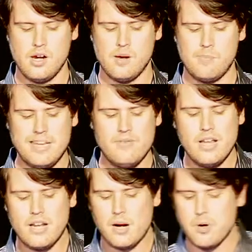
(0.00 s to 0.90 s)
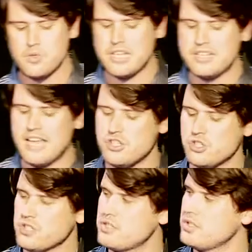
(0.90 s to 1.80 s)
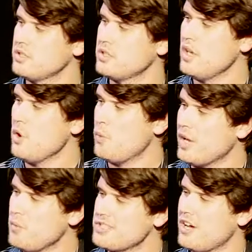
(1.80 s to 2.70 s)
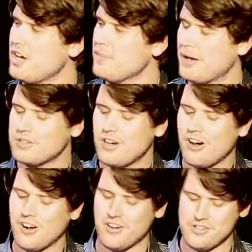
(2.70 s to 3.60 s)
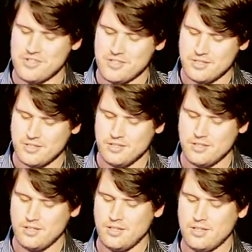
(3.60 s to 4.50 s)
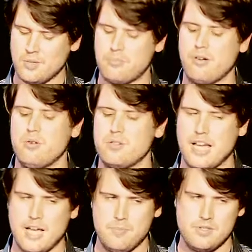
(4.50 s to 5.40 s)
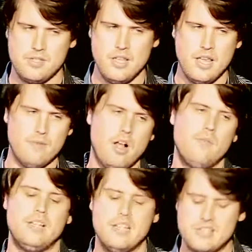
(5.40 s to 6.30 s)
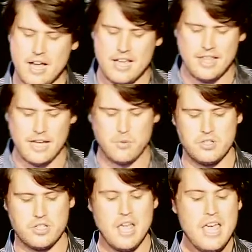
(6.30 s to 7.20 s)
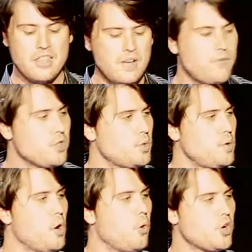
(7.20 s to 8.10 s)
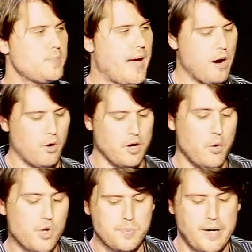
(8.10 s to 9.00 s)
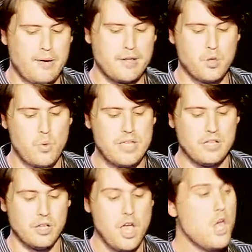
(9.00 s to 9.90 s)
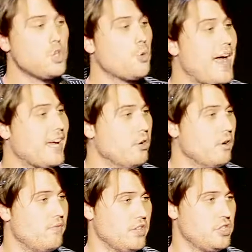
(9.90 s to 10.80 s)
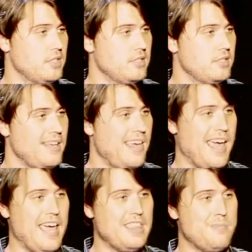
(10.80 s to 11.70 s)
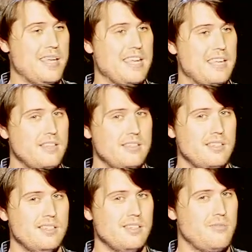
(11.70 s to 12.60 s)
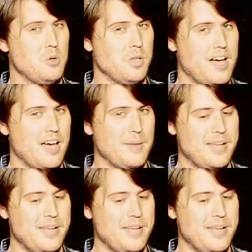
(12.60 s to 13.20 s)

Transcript: But even at our most contentious, we could always talk about cars, the prototypes, evolving design languages, the difference between horsepower and horsepower at the wheel, drag coefficient, and the biggie, fuel economy.